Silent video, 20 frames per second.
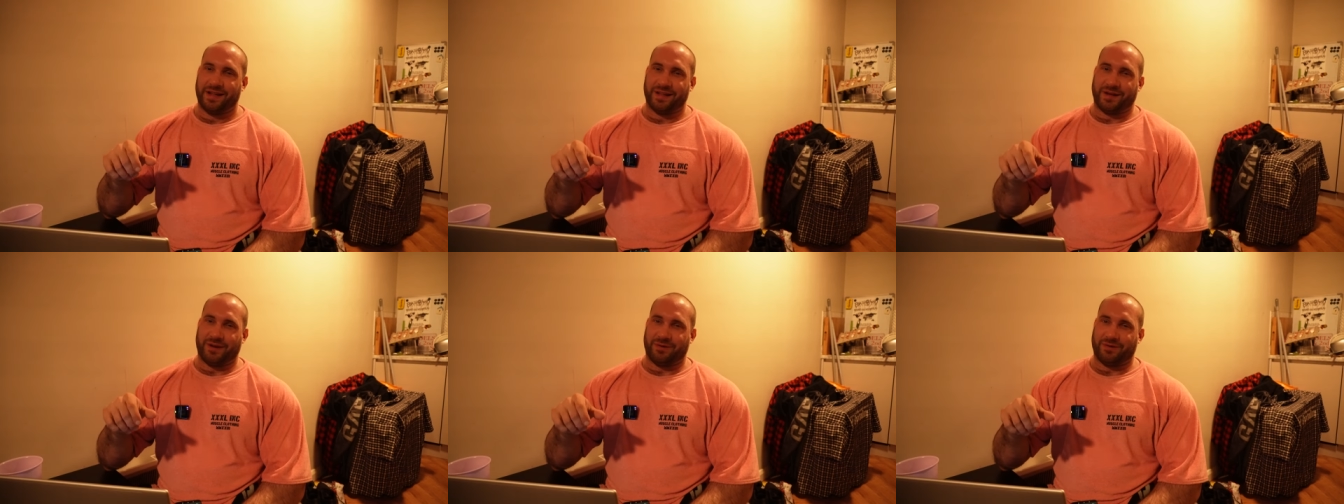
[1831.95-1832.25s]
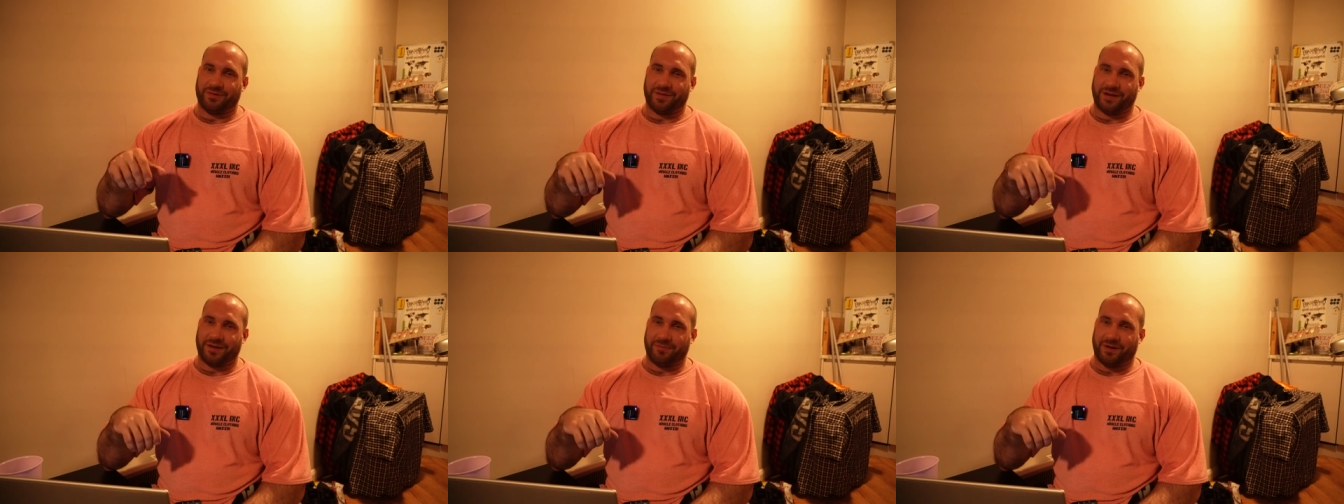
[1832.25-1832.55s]
the whole
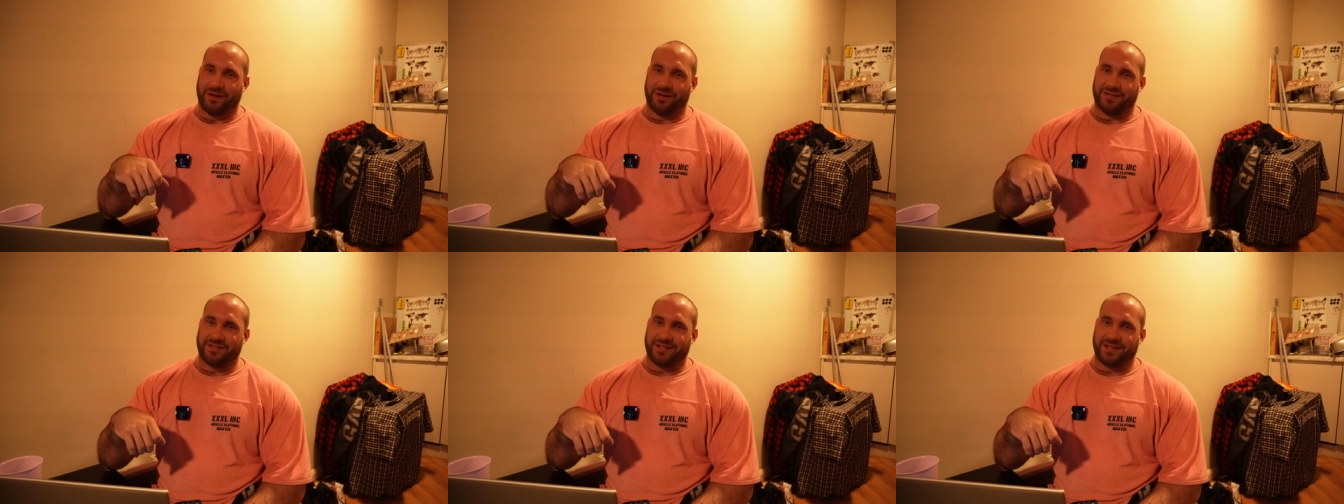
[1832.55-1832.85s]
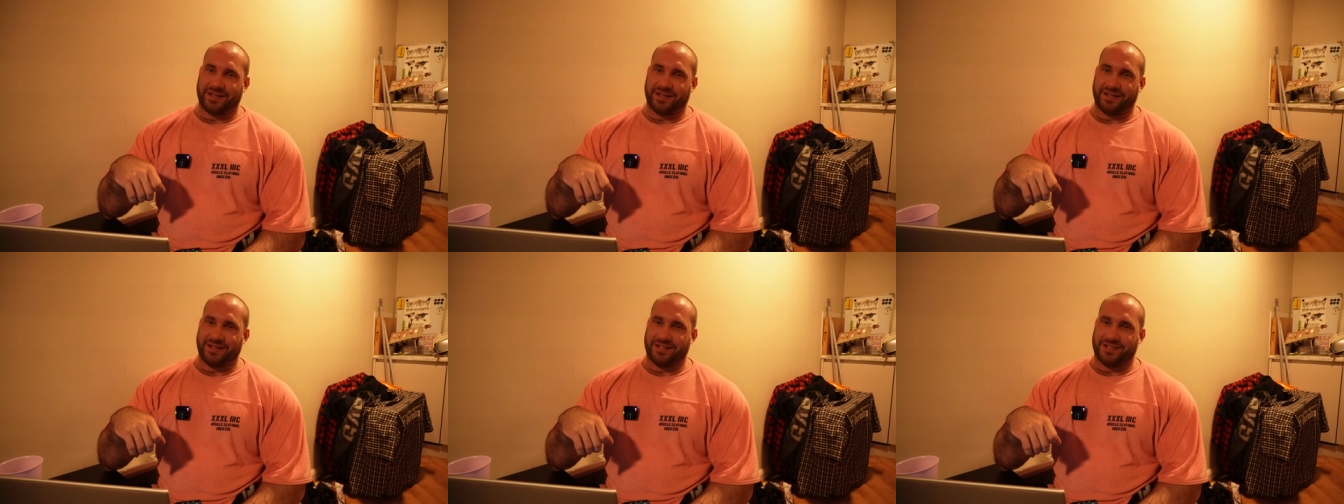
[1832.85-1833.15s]
thing might have
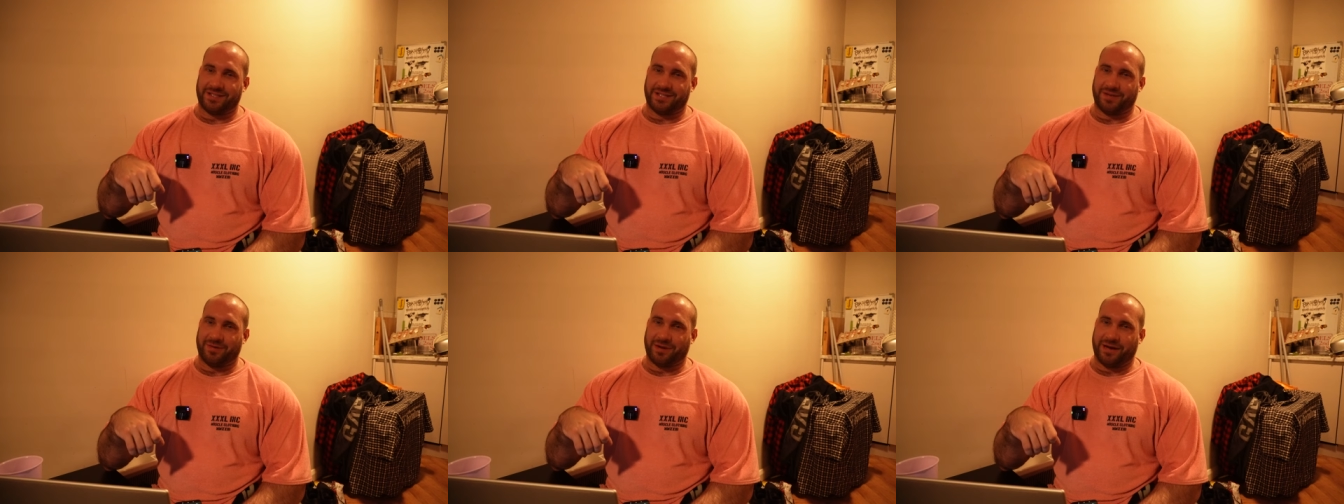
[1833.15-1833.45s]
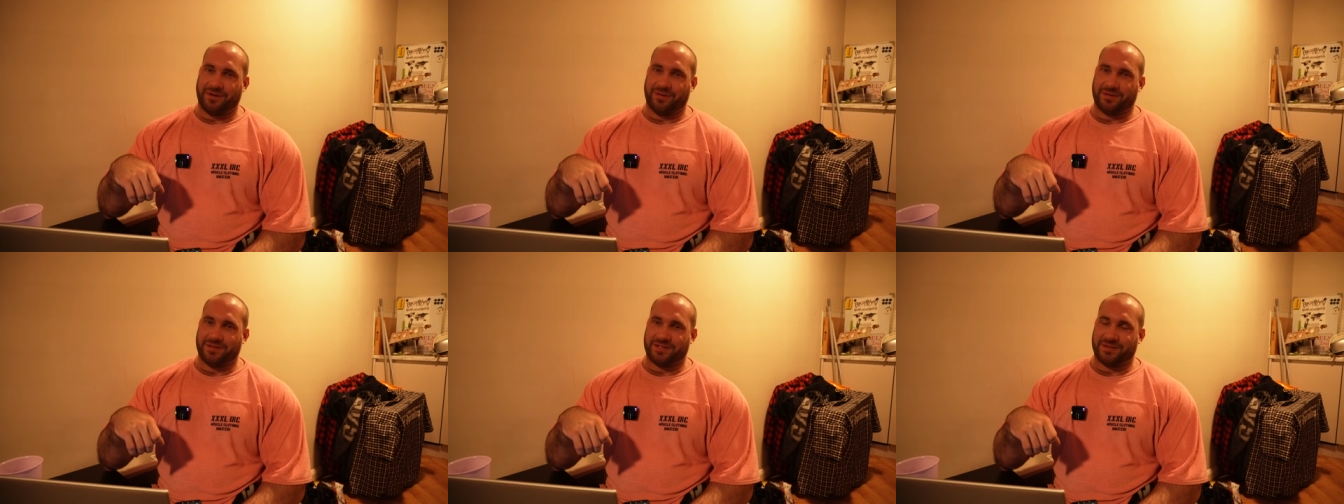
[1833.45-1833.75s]
taken you two
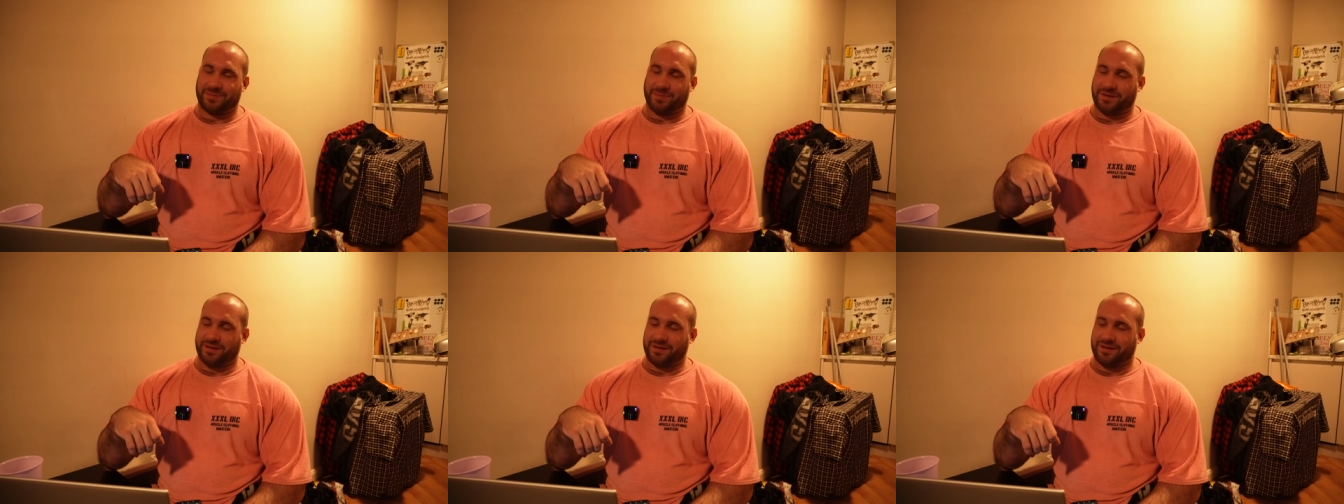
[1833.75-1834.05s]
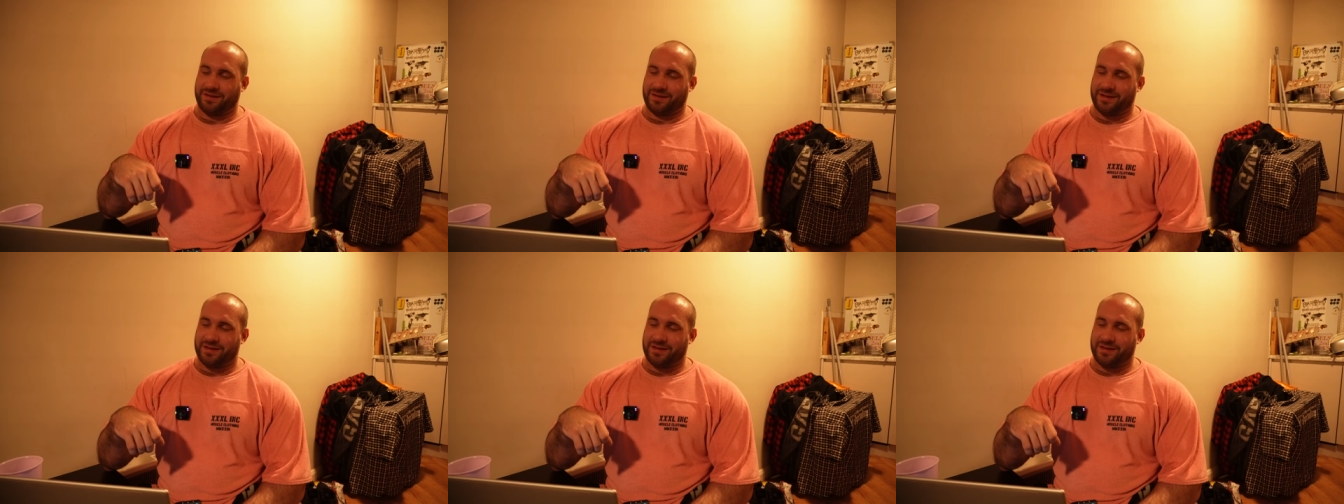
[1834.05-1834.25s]
hours, but